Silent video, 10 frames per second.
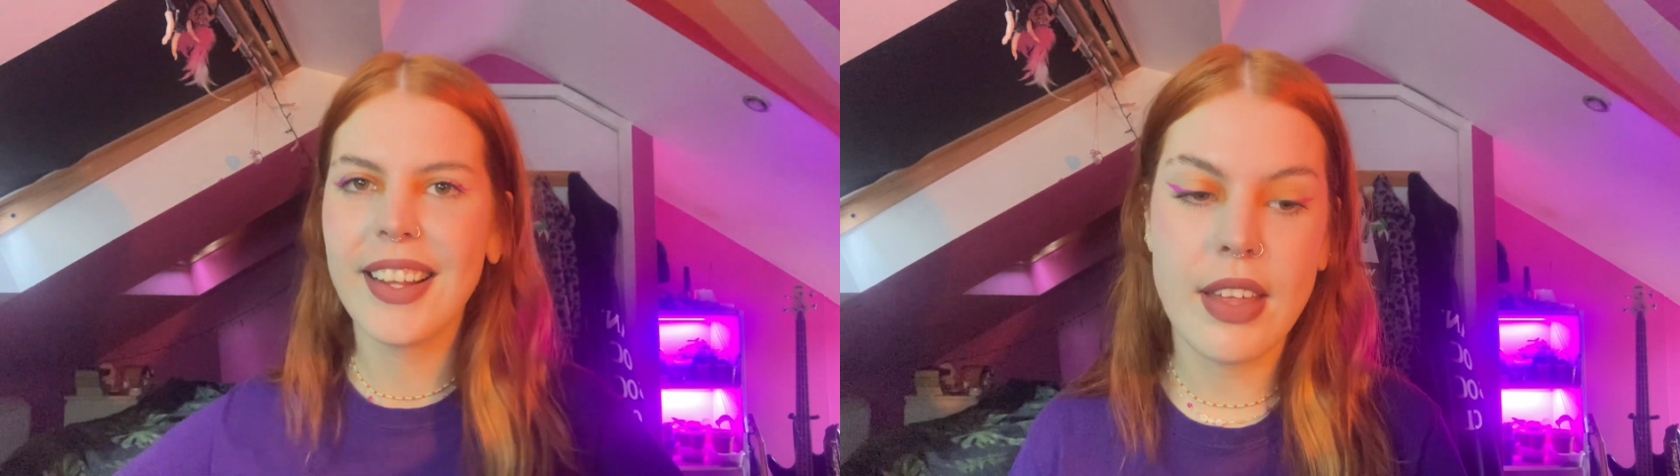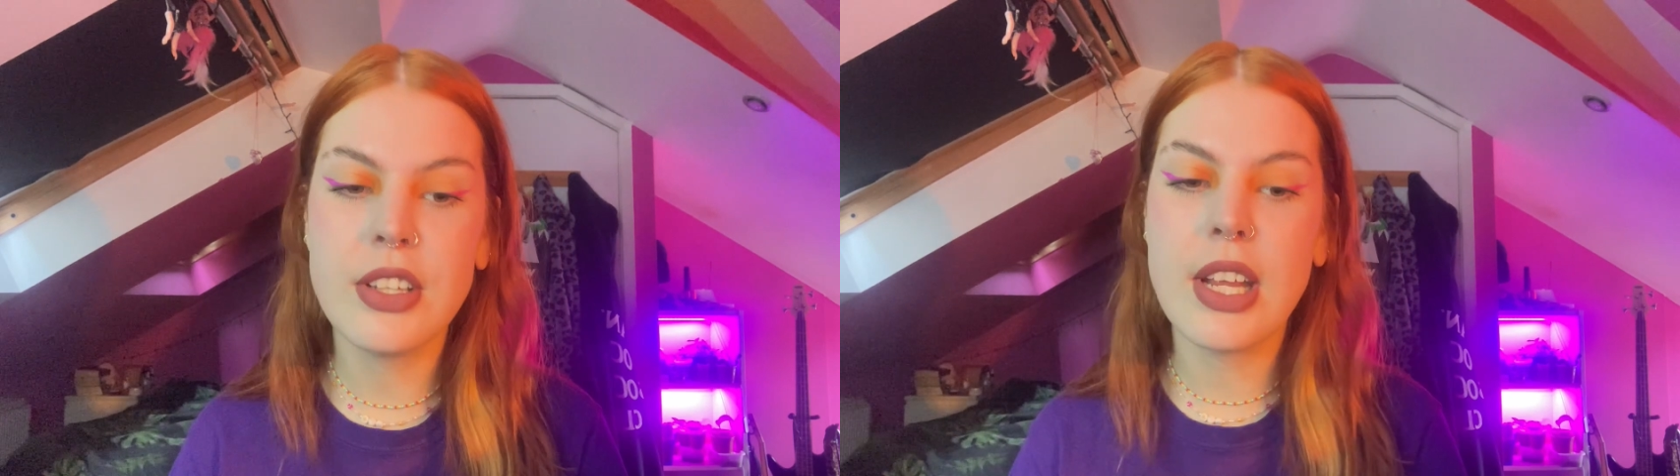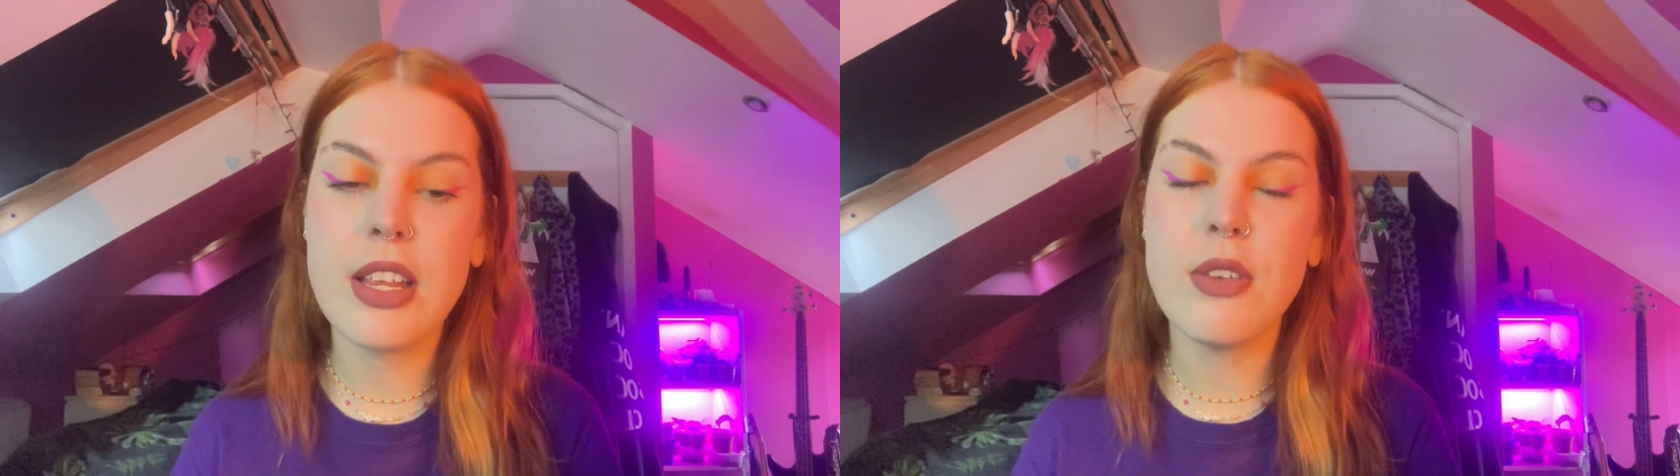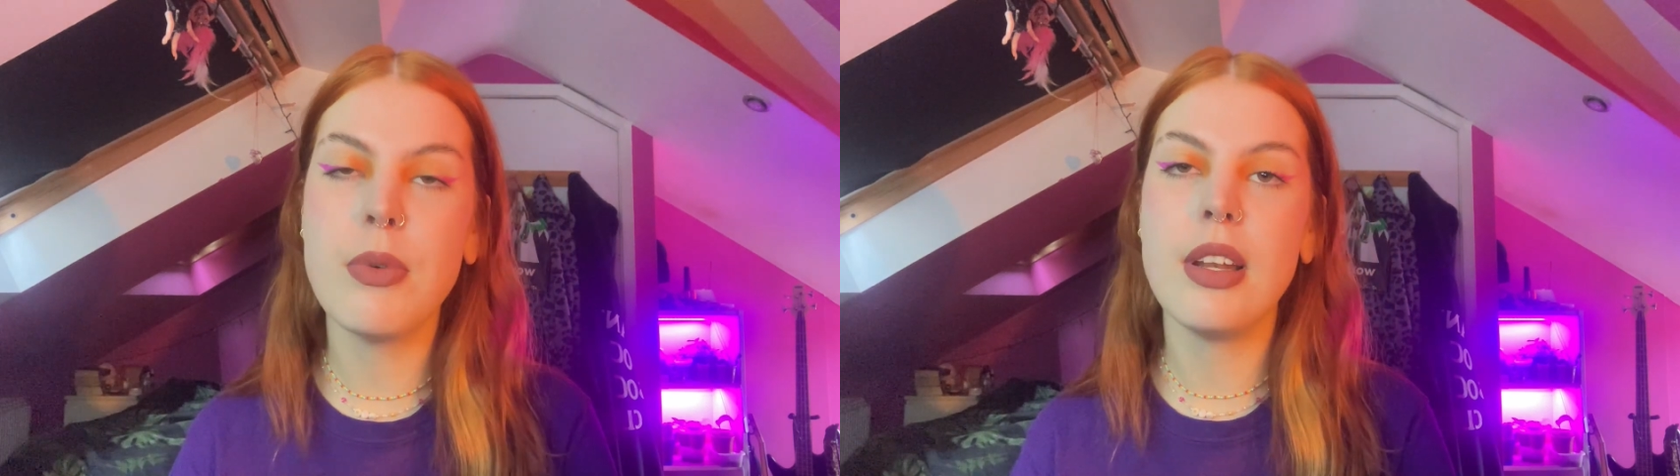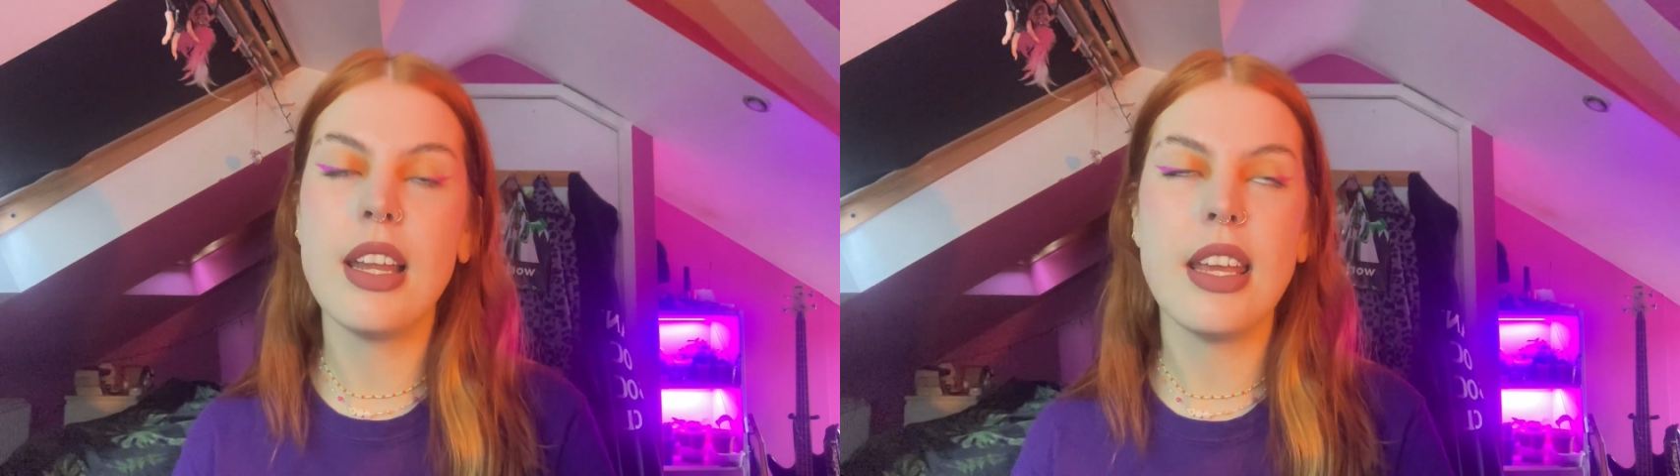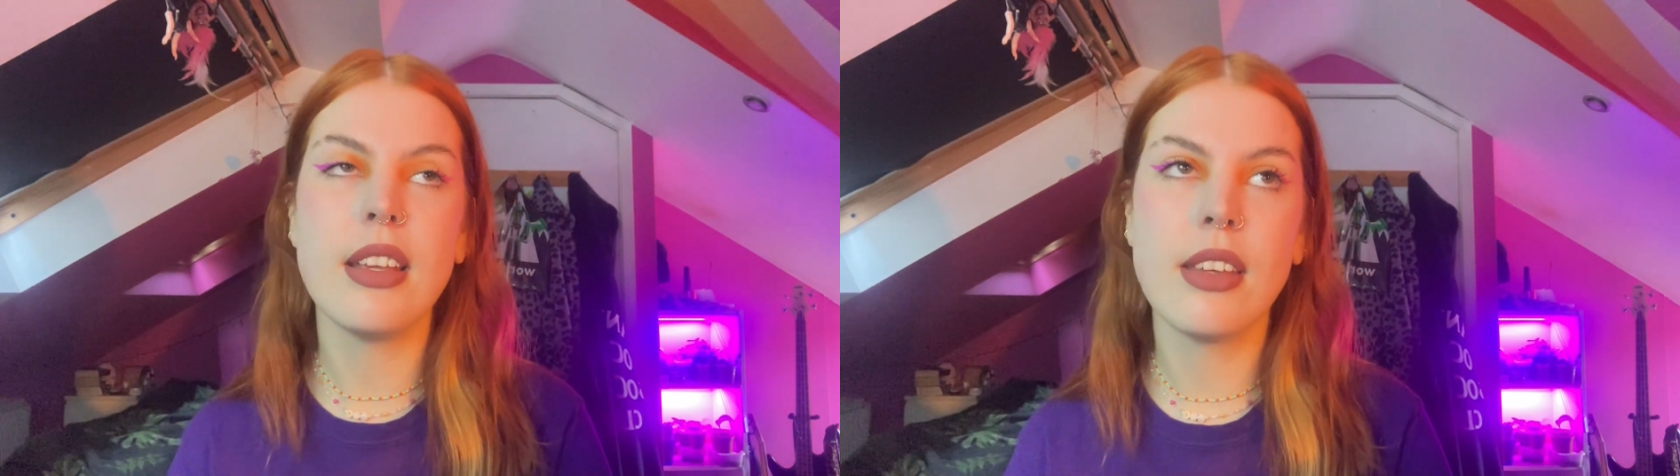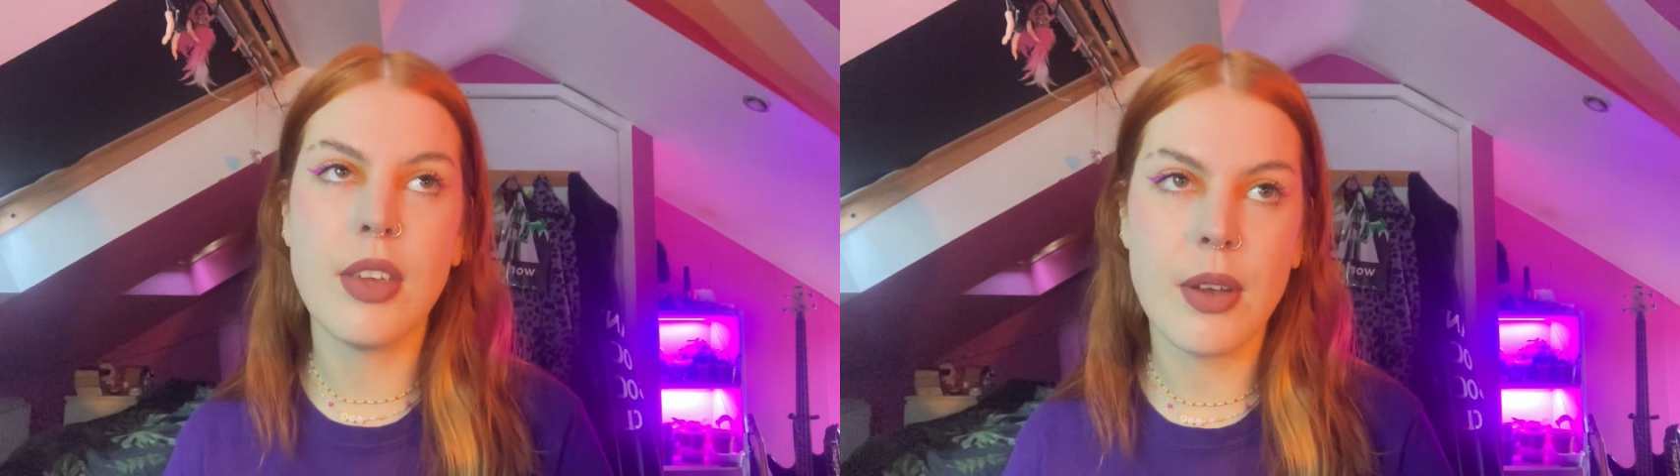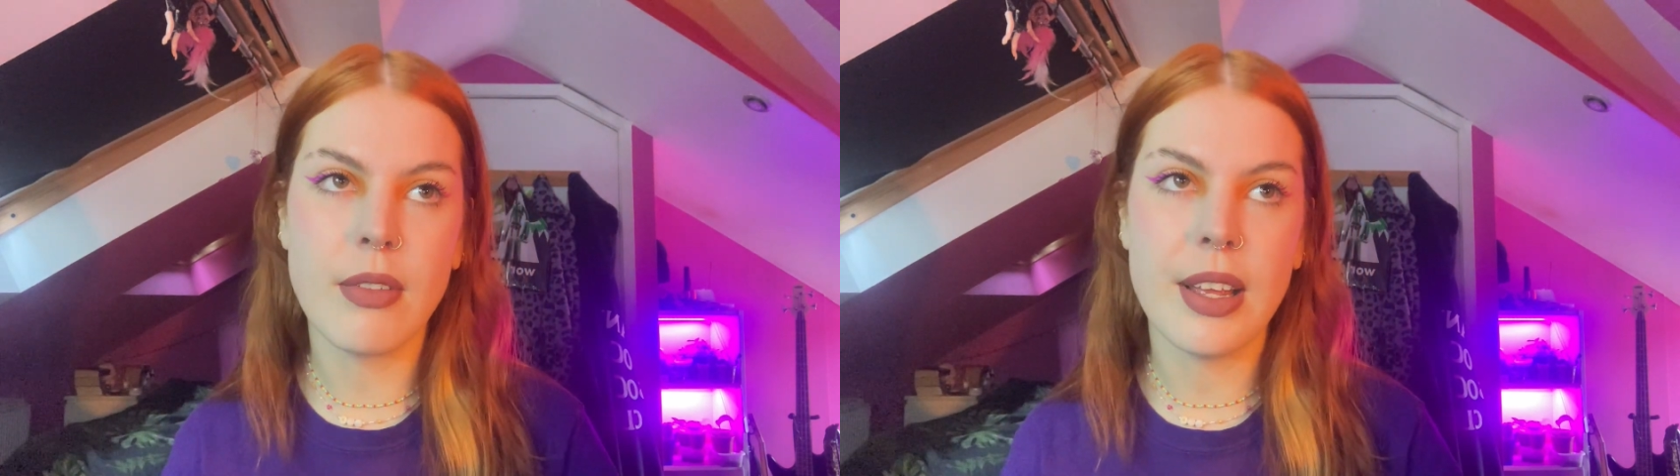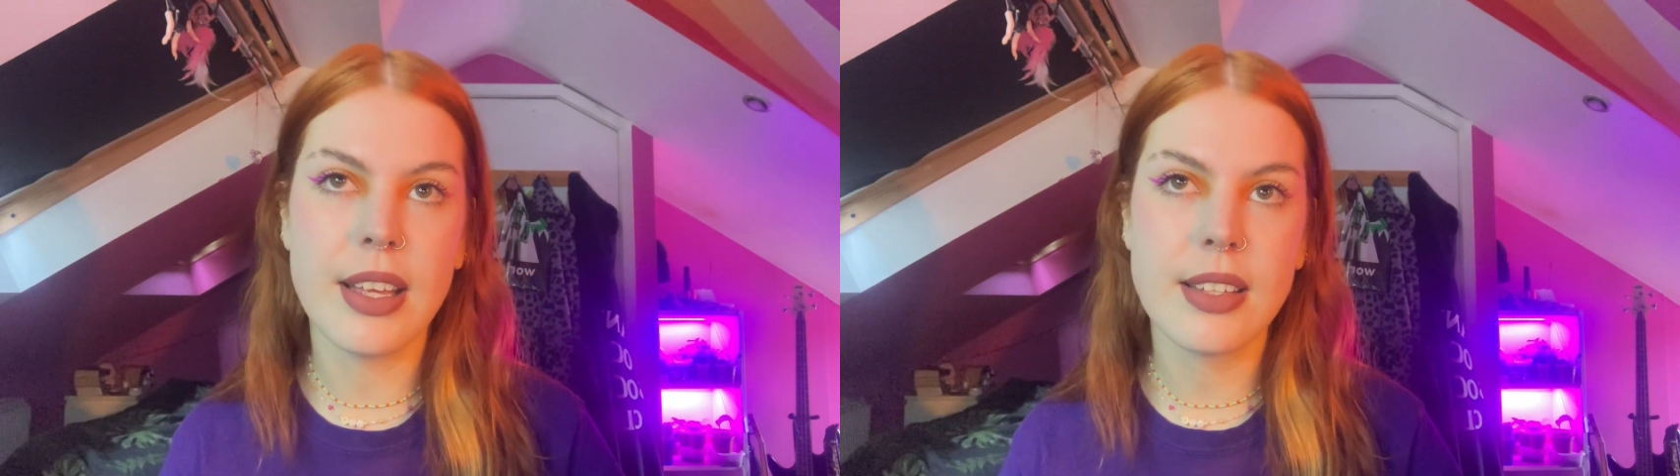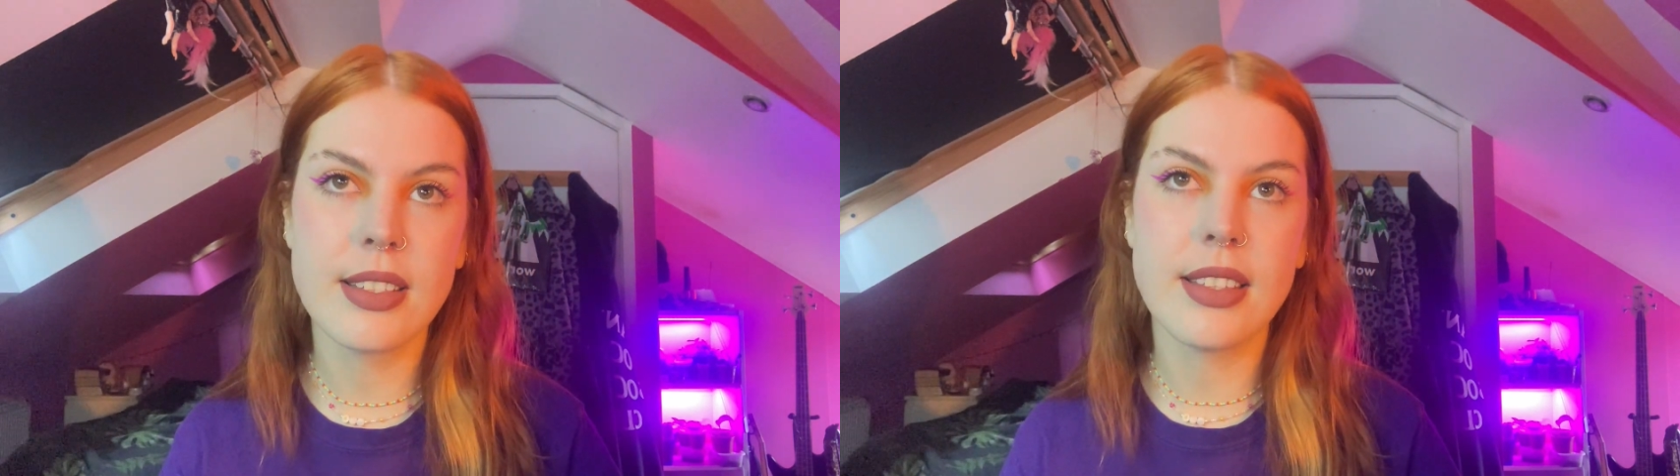If they're genuinely
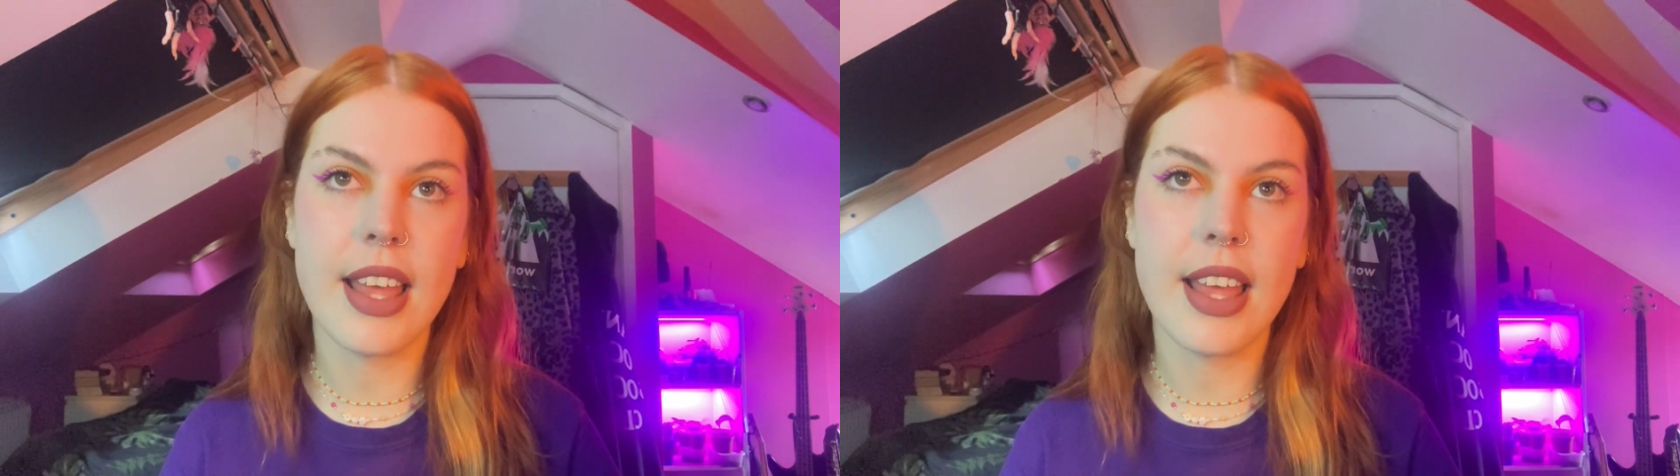curious,